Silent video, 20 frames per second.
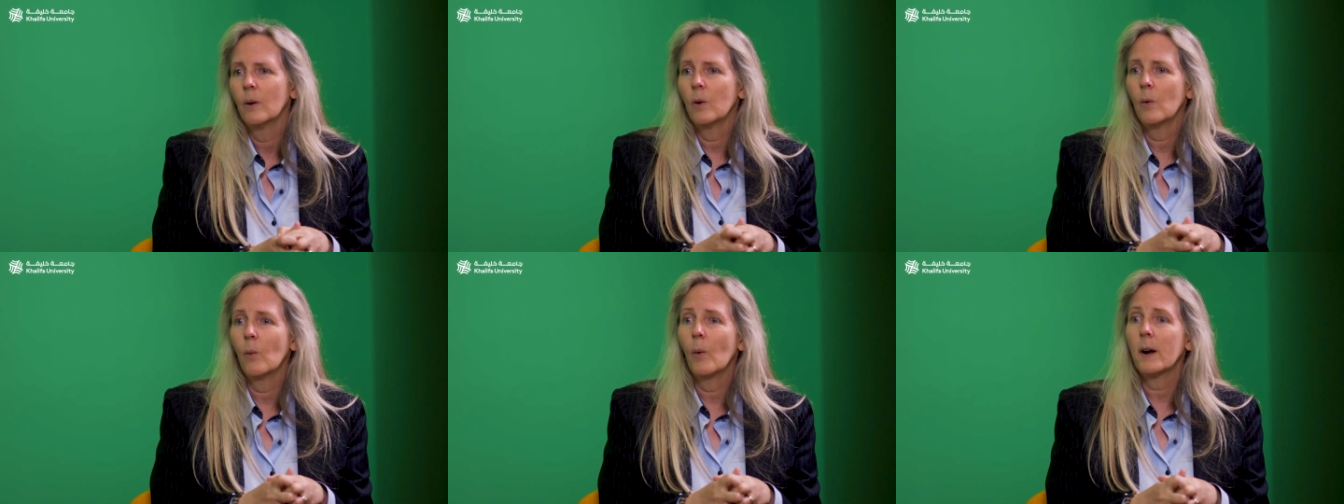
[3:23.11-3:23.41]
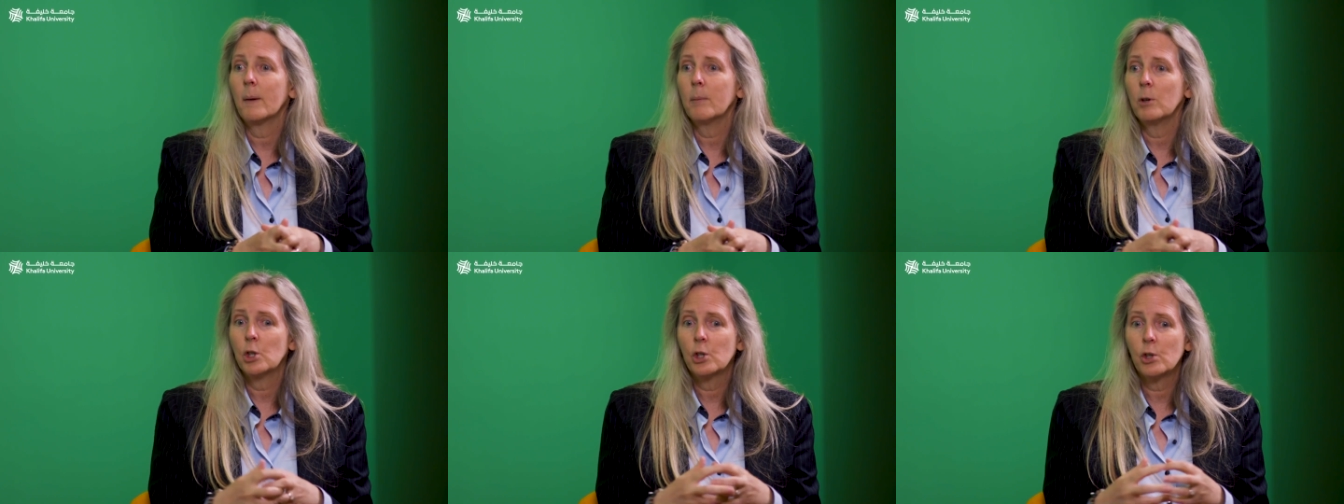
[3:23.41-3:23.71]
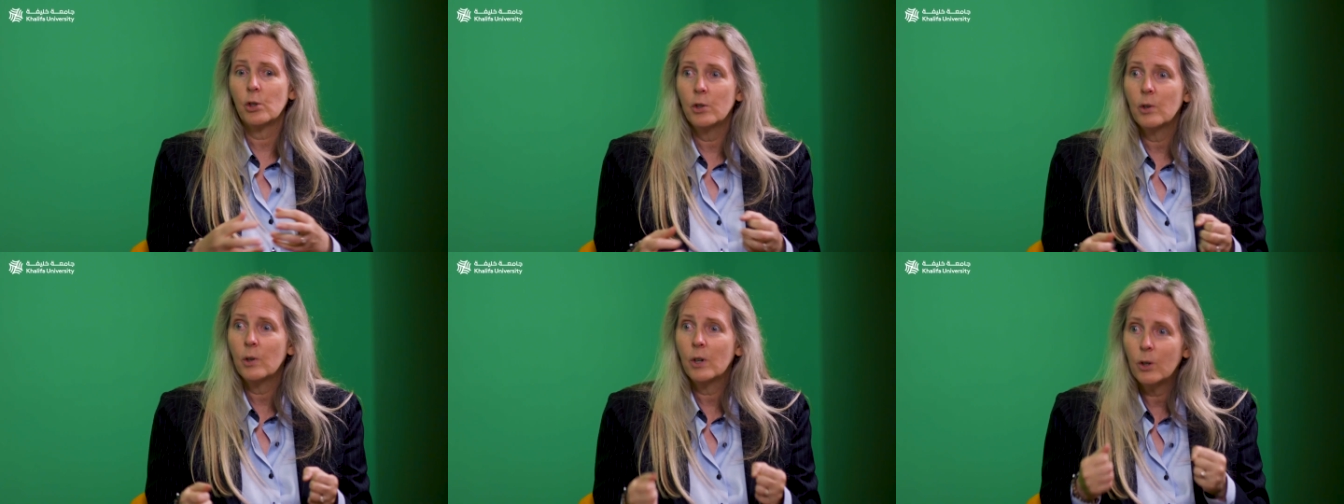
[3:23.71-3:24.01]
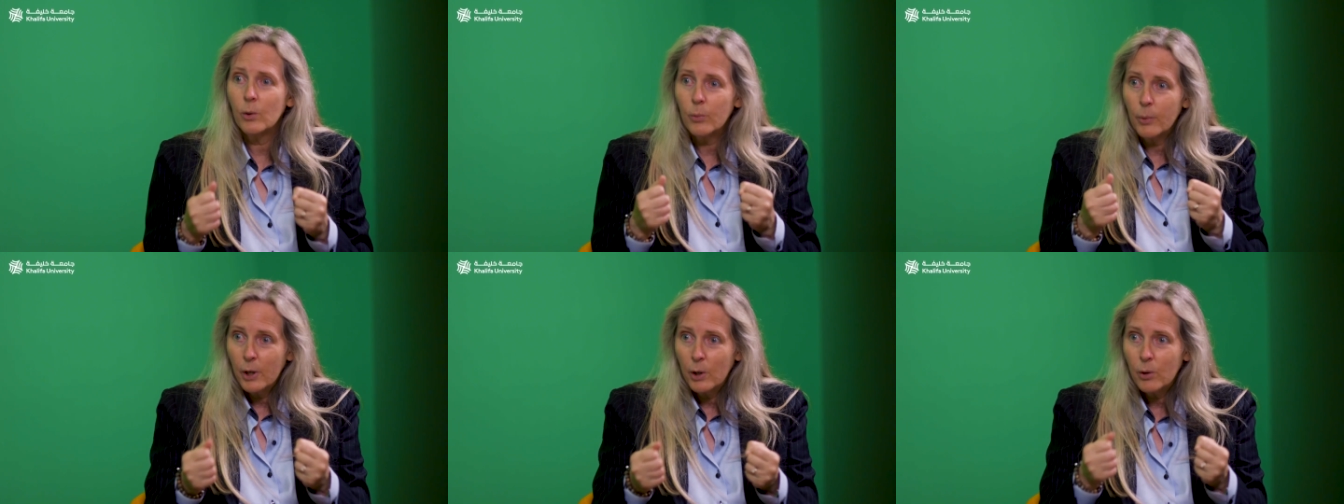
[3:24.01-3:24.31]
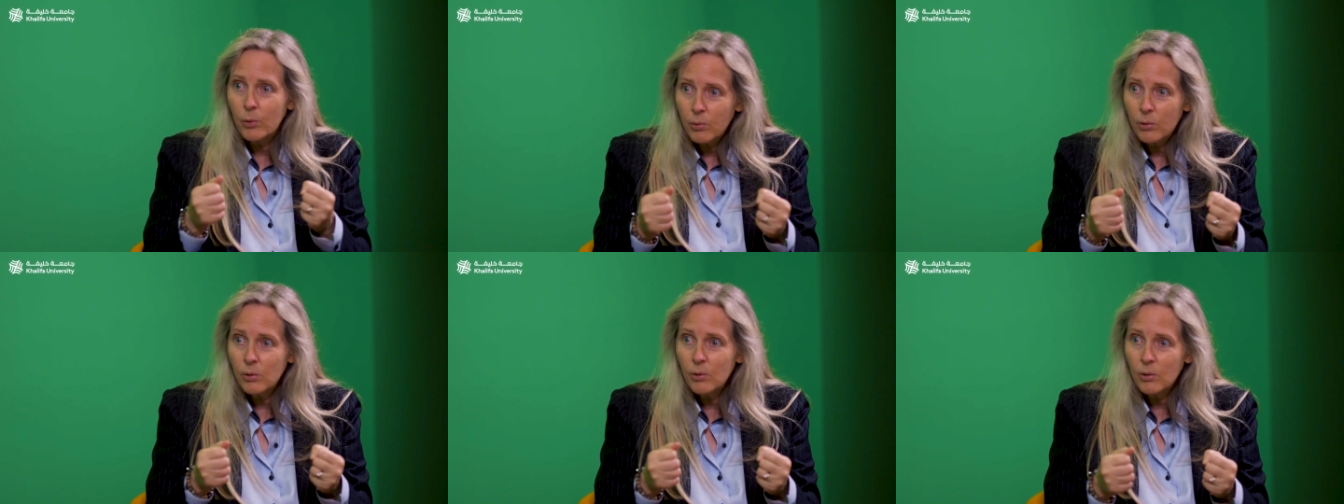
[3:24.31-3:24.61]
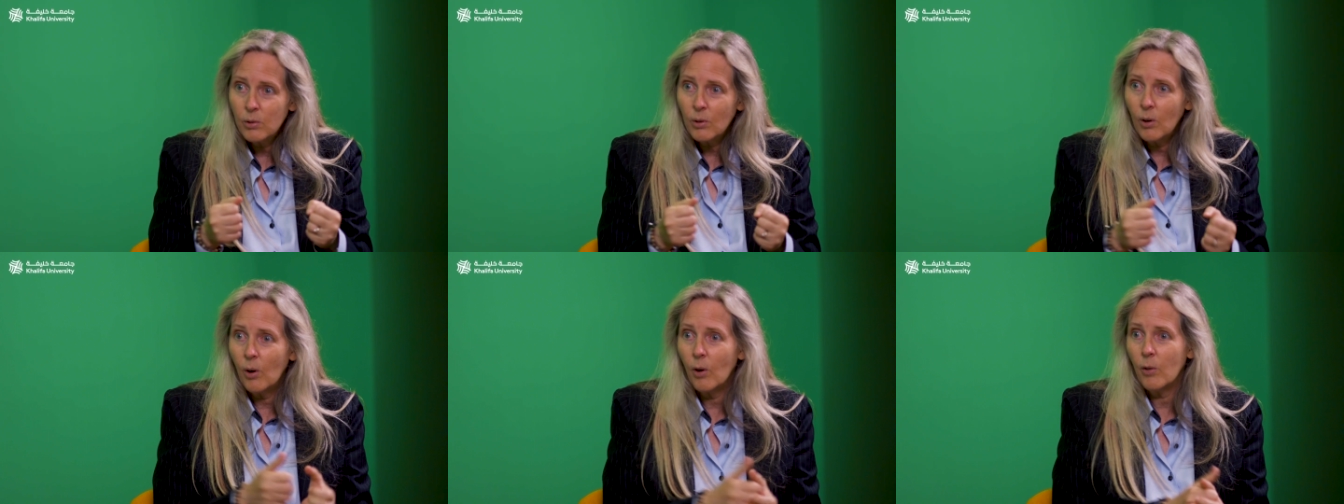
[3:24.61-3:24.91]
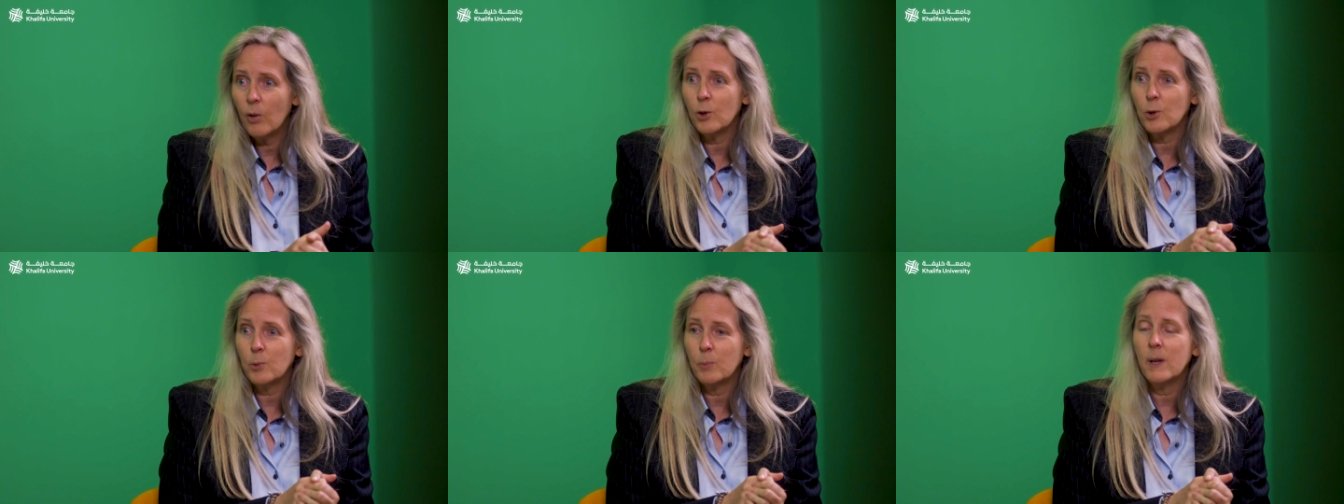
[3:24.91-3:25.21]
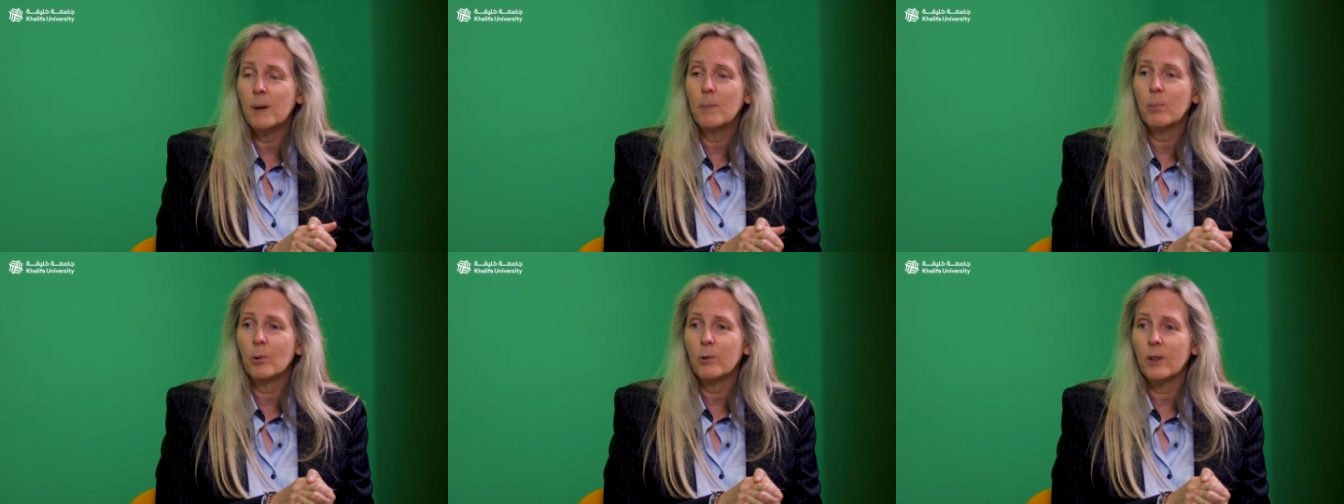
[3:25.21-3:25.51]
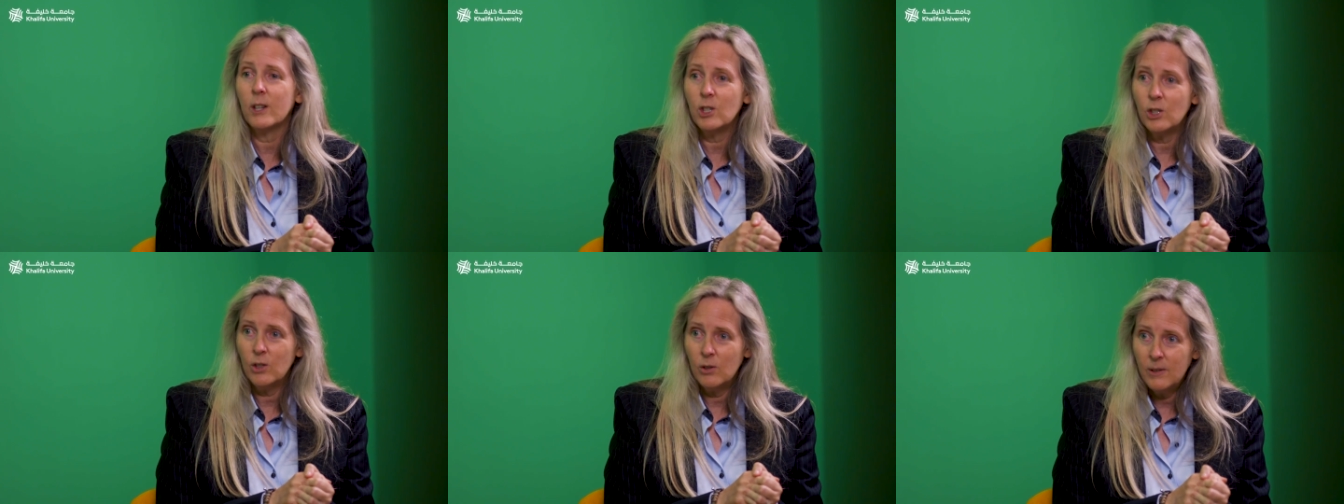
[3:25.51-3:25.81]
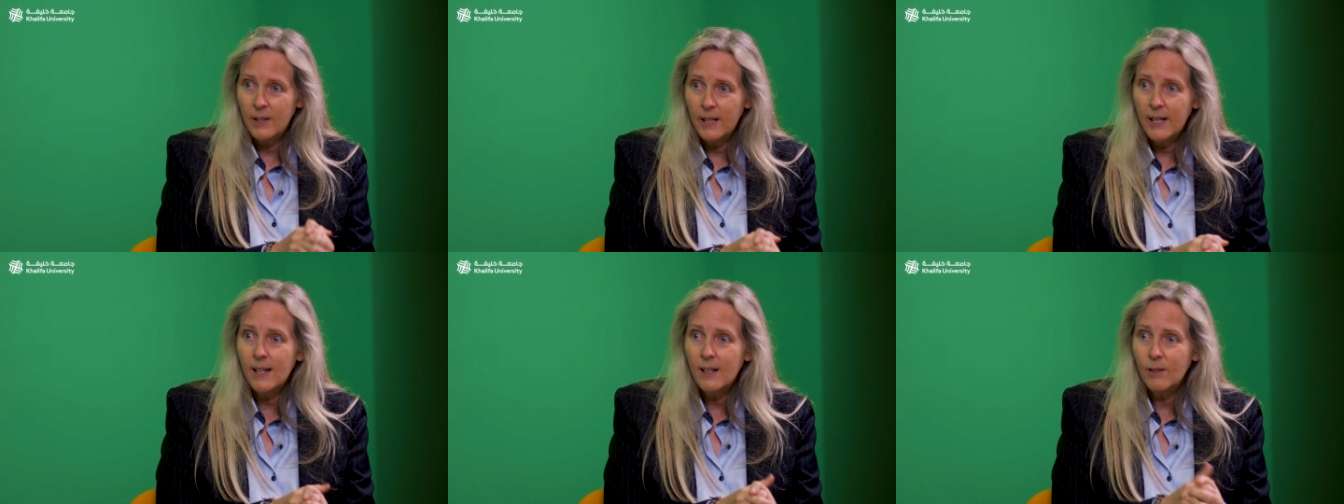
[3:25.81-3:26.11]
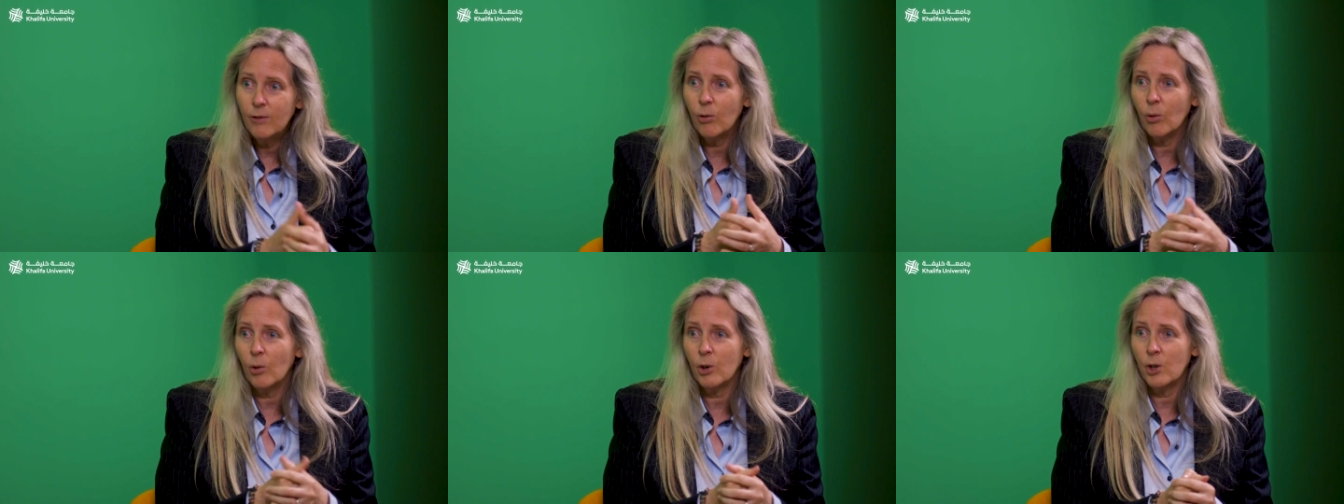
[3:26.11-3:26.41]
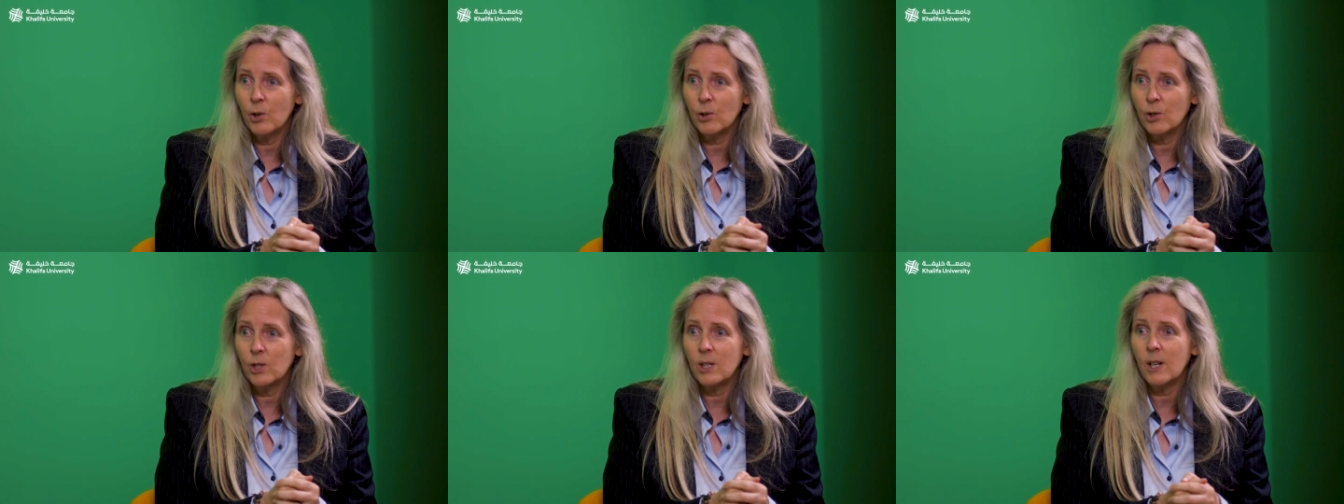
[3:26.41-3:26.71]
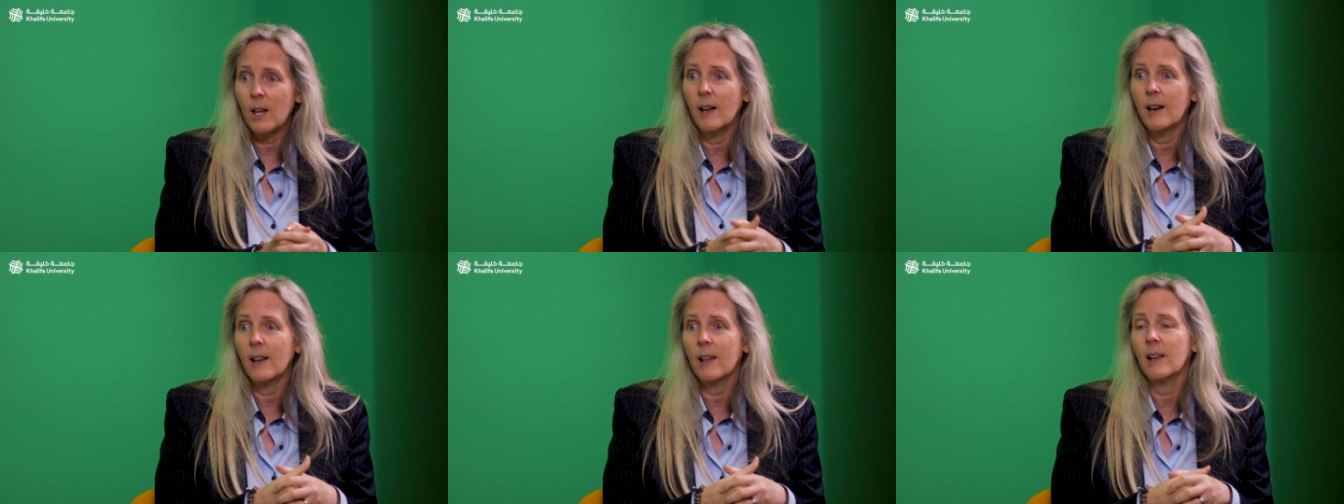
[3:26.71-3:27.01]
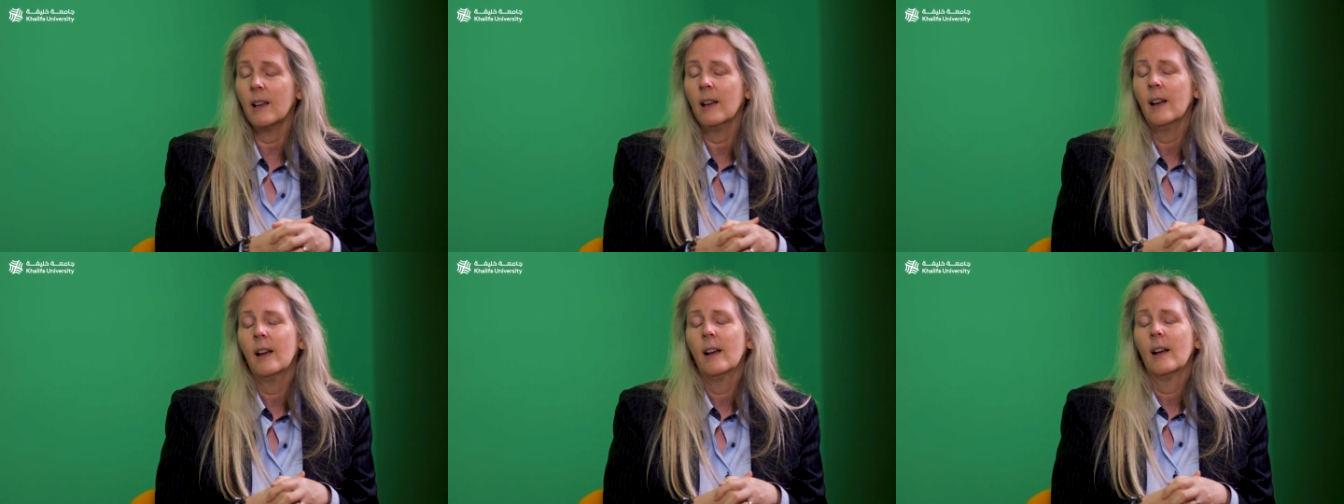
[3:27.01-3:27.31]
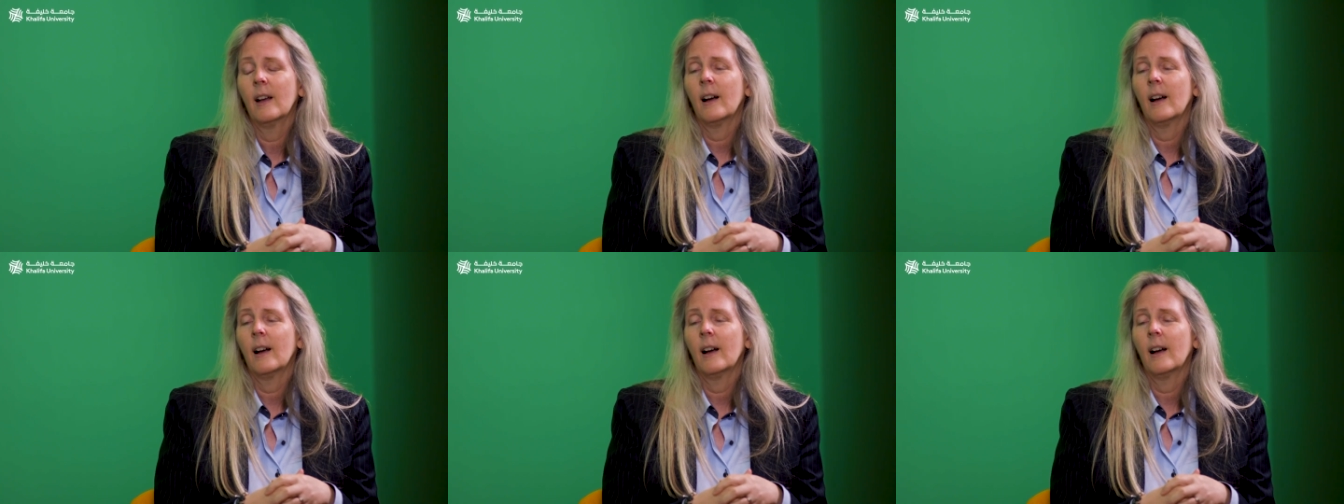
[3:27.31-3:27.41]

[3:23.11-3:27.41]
We want to be sure you can recruit all those people that you need for your study,